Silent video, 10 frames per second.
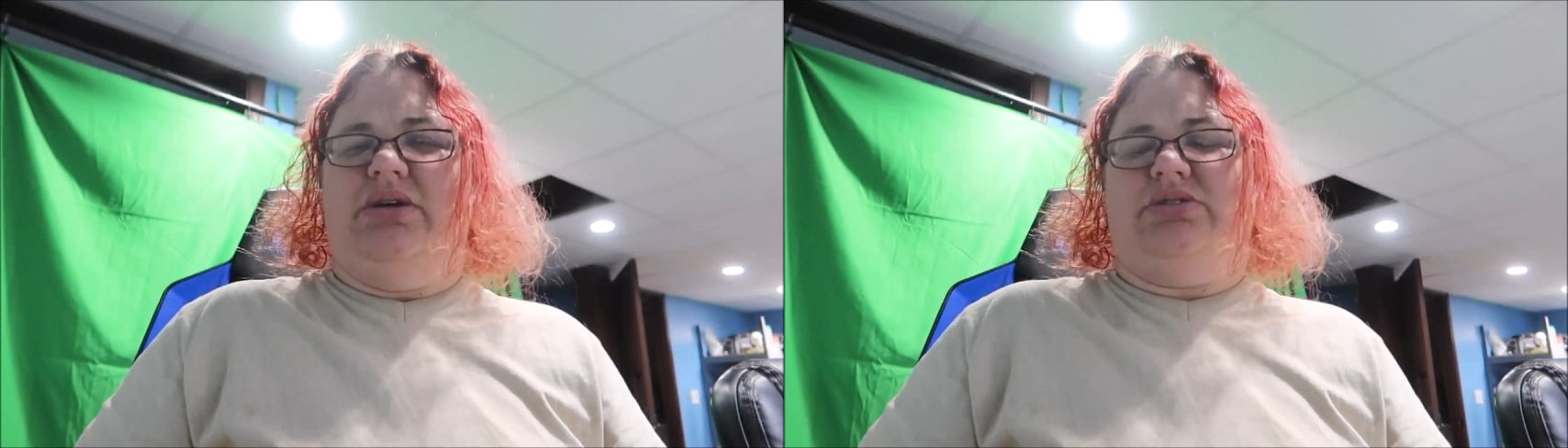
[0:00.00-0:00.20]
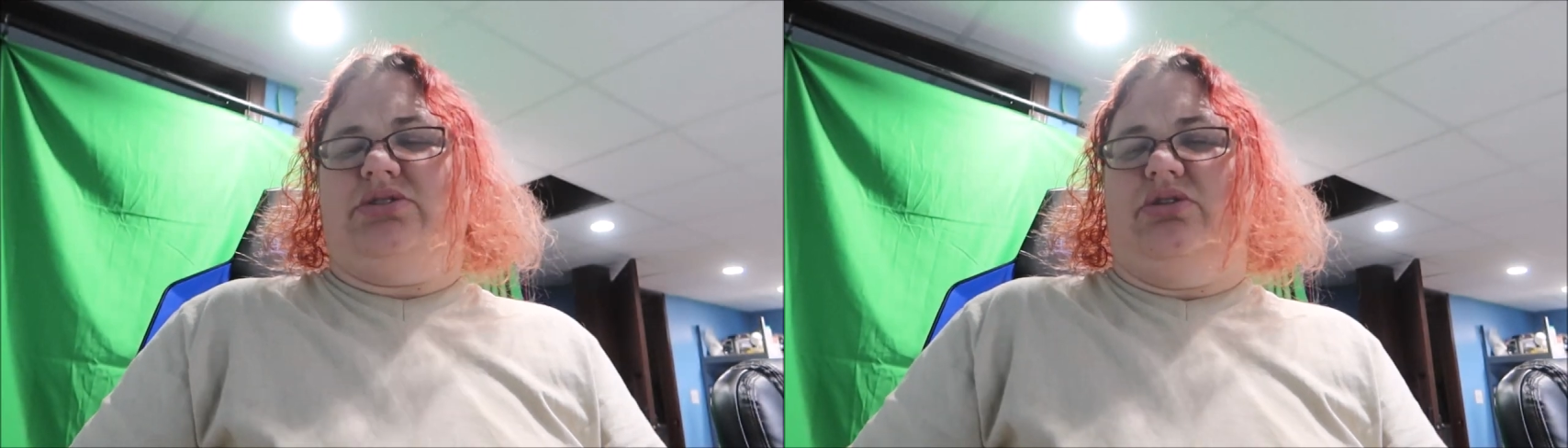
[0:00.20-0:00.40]

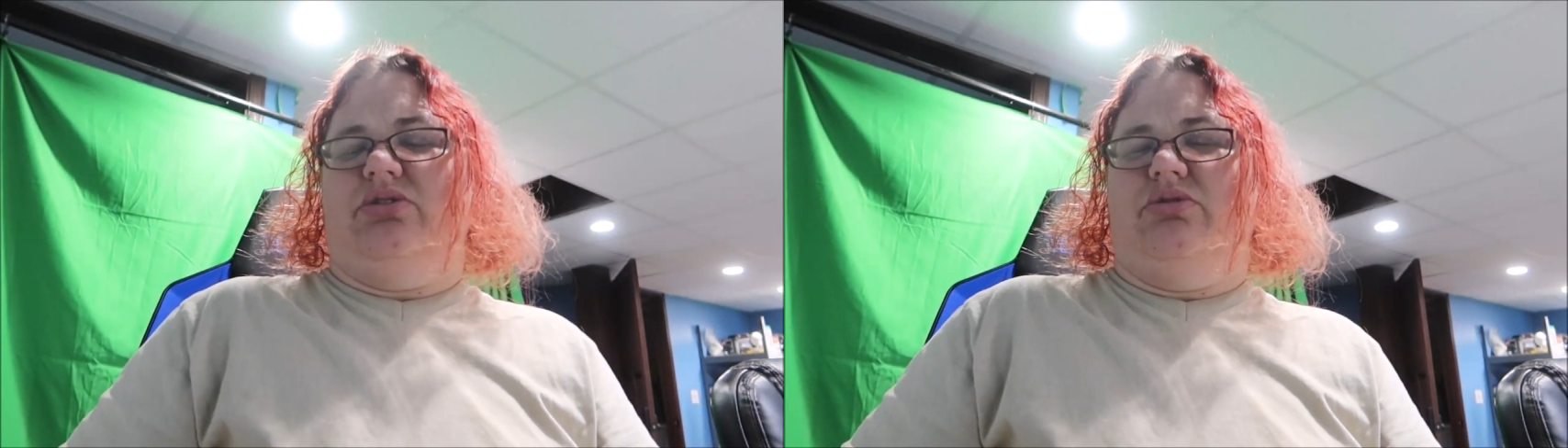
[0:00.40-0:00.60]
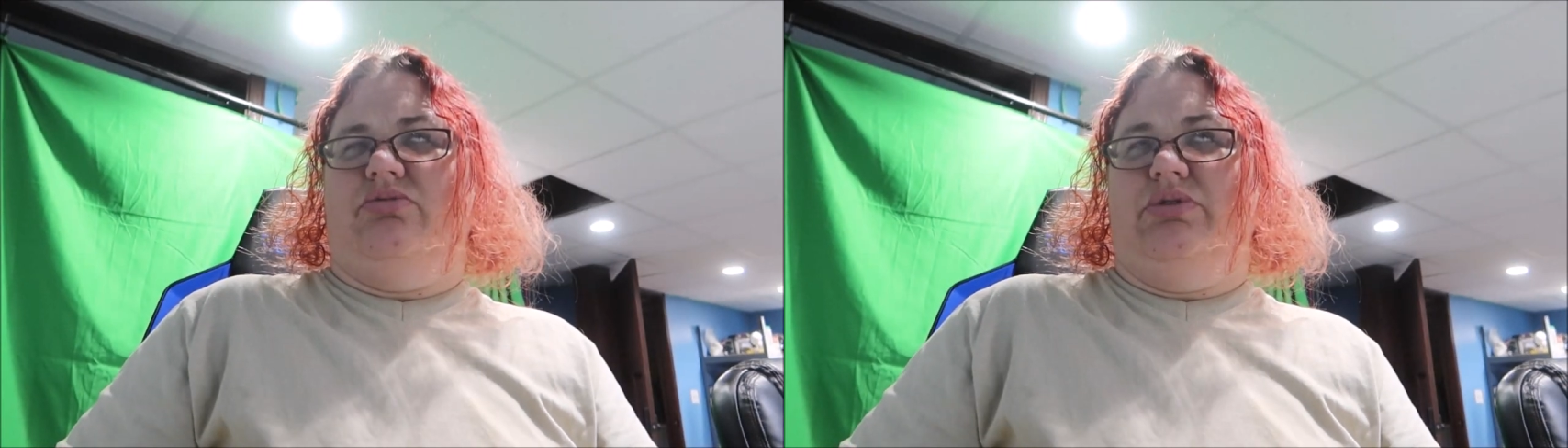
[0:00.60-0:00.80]

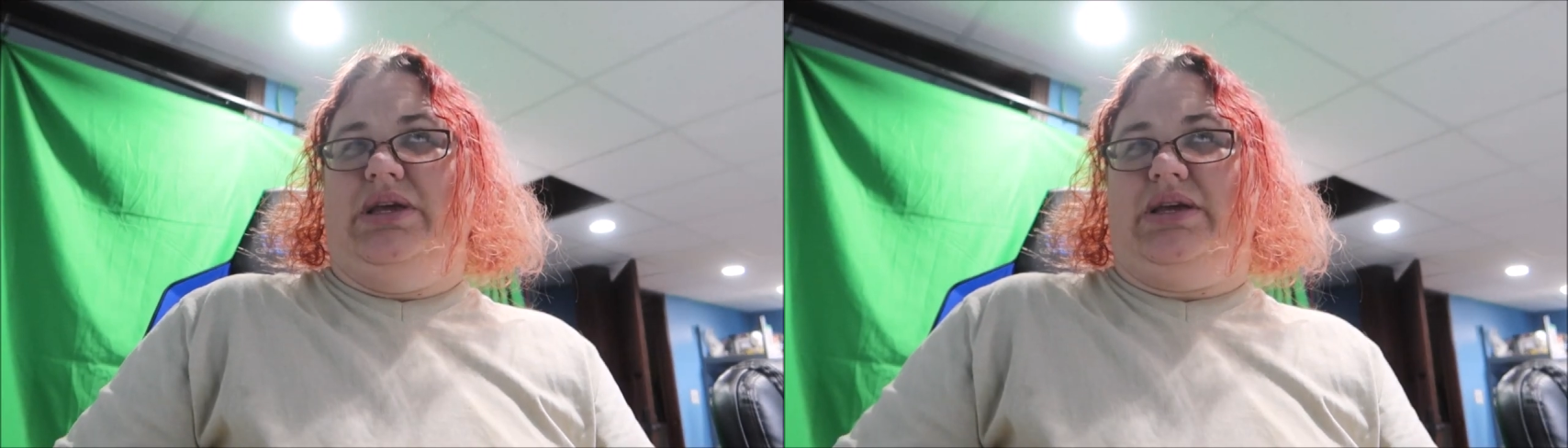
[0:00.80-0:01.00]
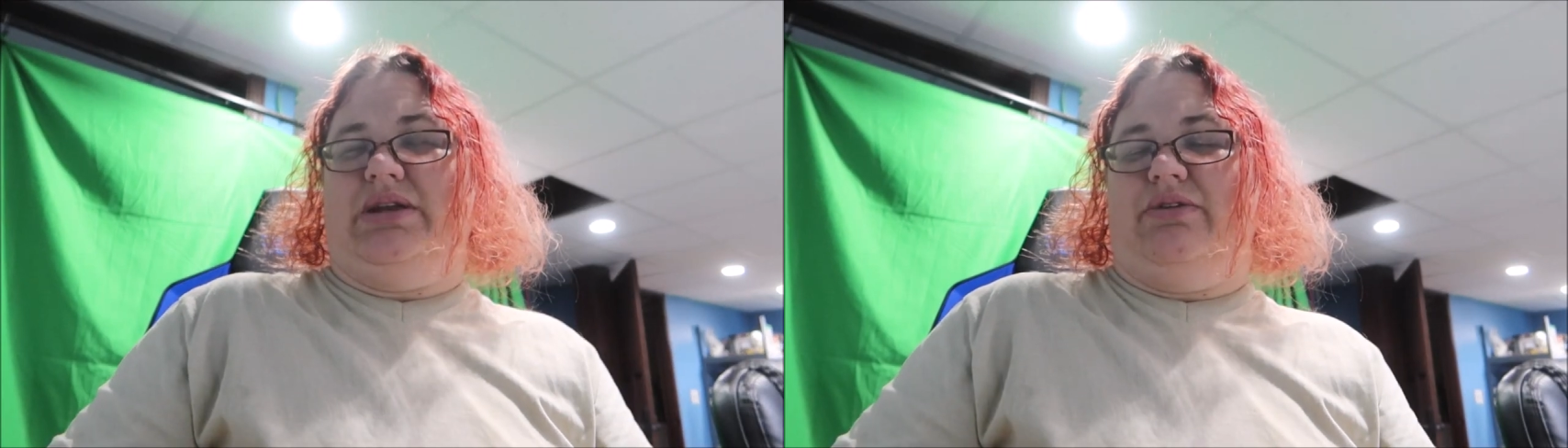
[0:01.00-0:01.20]
so
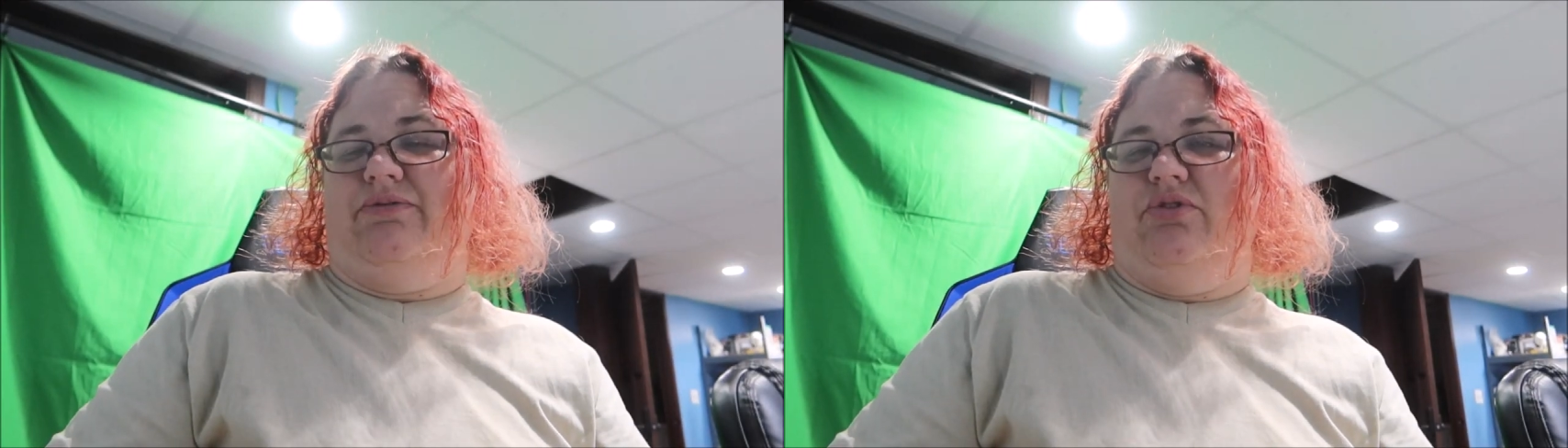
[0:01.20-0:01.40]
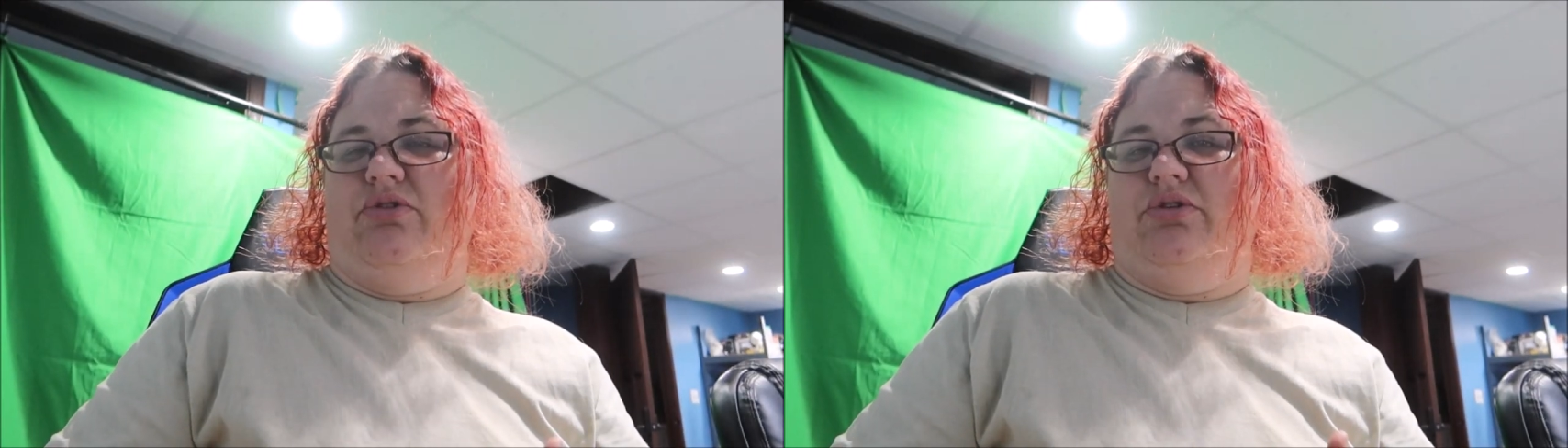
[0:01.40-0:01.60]
we can
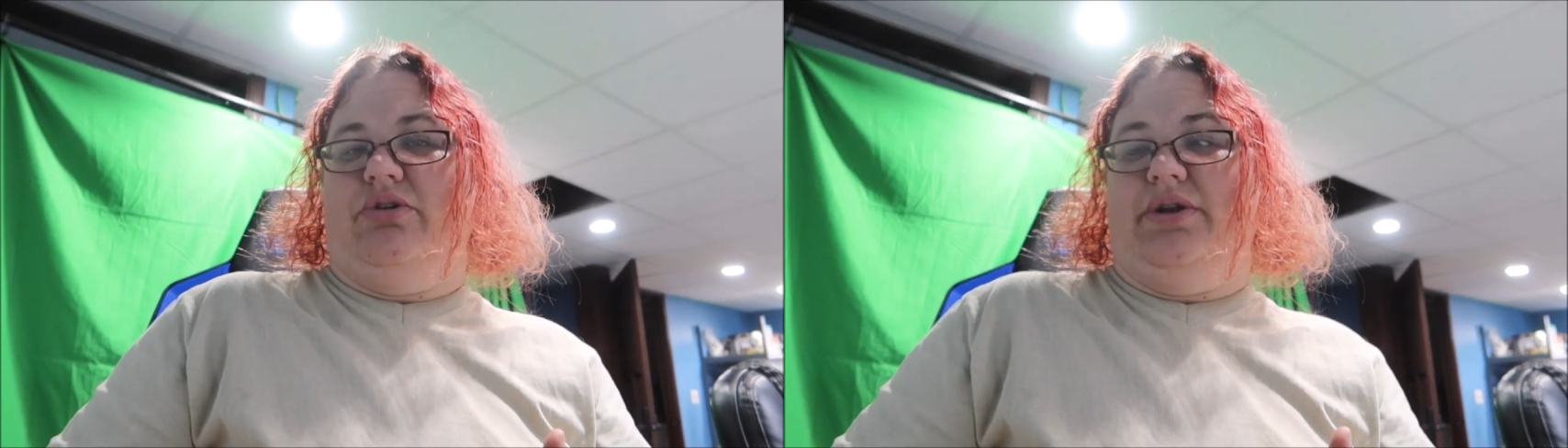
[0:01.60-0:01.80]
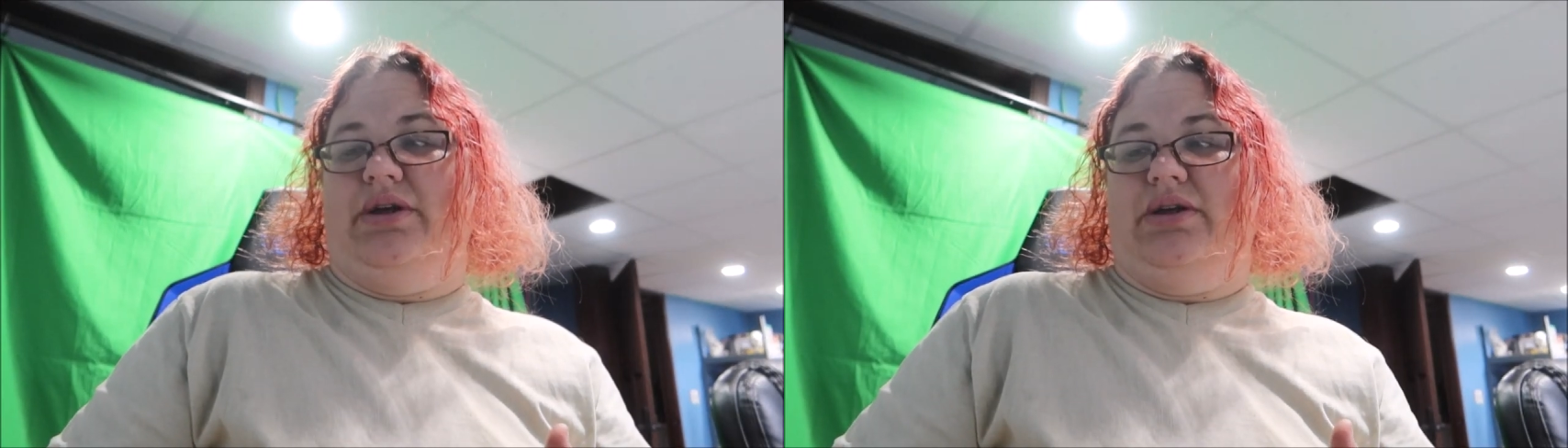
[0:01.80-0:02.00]

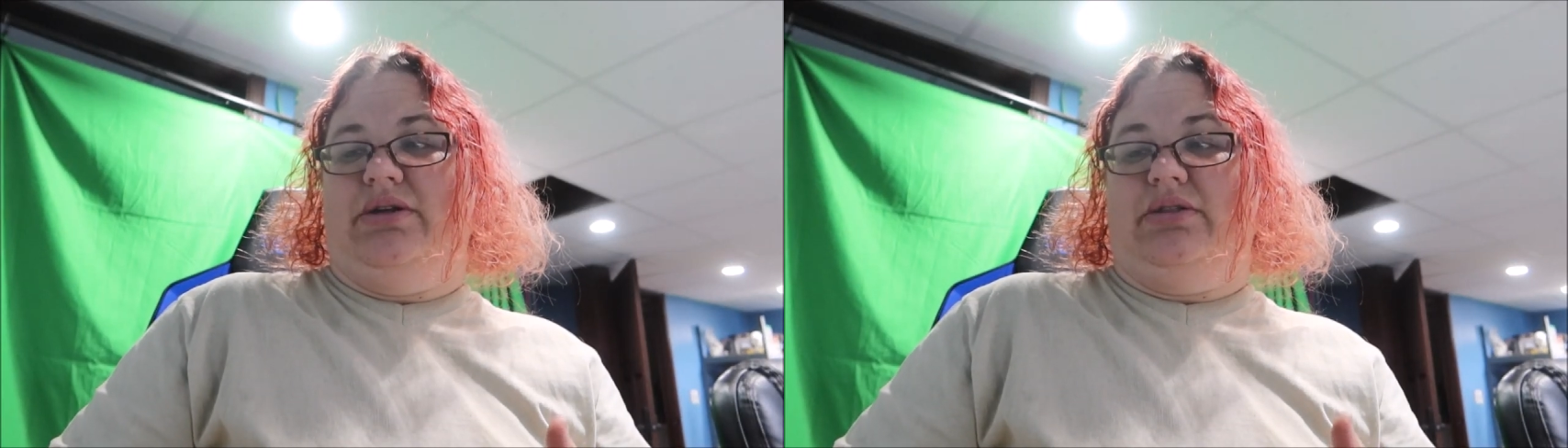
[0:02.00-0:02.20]
afford